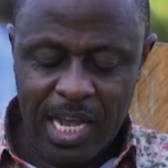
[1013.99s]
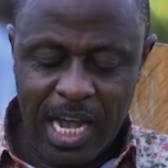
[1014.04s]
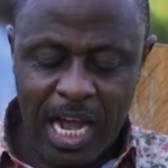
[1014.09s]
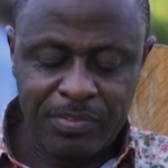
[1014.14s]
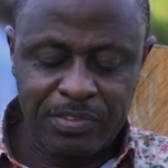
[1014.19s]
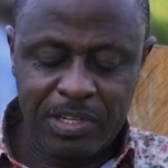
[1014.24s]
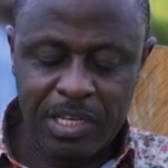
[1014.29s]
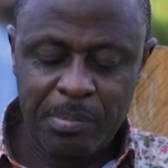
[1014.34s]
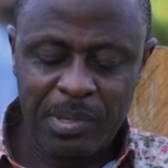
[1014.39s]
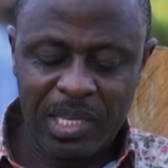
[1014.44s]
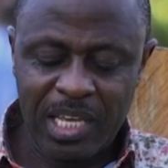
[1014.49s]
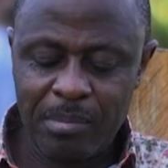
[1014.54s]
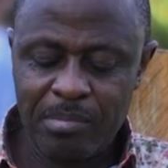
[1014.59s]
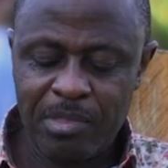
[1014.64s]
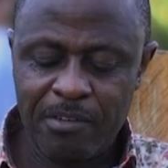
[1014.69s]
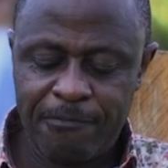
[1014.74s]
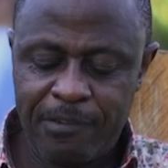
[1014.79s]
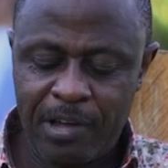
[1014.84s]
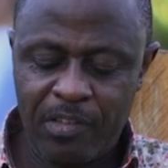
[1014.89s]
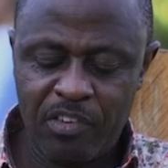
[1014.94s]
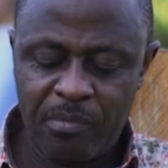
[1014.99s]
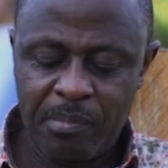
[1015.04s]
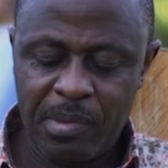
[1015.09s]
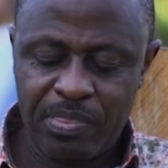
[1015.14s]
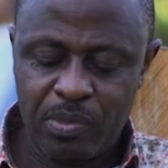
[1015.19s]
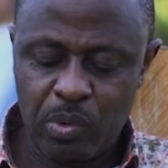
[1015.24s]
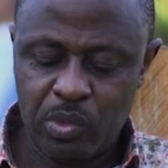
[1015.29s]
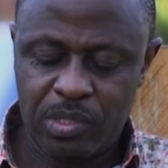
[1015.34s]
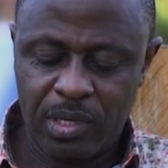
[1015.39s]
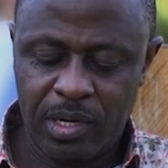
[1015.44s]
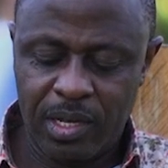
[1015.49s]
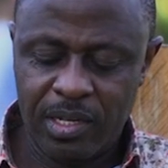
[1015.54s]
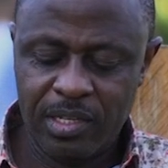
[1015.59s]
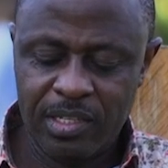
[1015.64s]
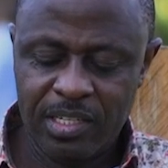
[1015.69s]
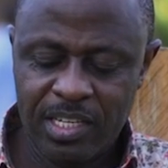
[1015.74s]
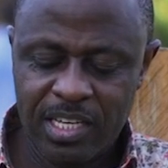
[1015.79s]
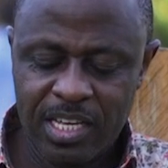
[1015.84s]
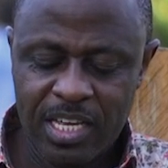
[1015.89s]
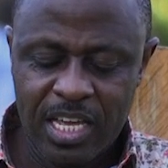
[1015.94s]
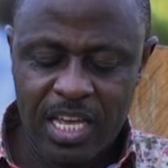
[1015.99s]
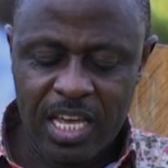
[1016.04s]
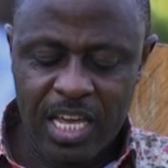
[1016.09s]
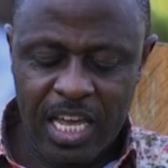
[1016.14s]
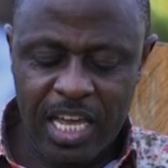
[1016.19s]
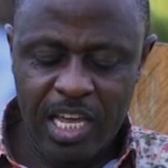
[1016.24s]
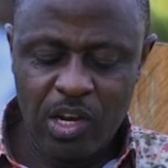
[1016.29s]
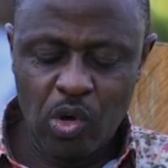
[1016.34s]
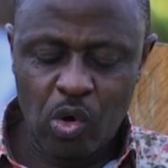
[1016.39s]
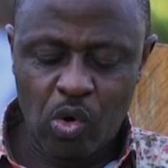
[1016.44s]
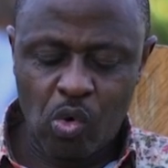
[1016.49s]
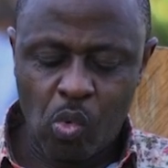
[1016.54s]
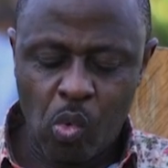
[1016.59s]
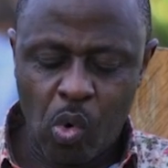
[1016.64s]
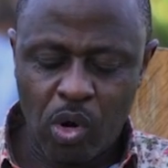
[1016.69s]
After he became the father of Methuselah, Enoch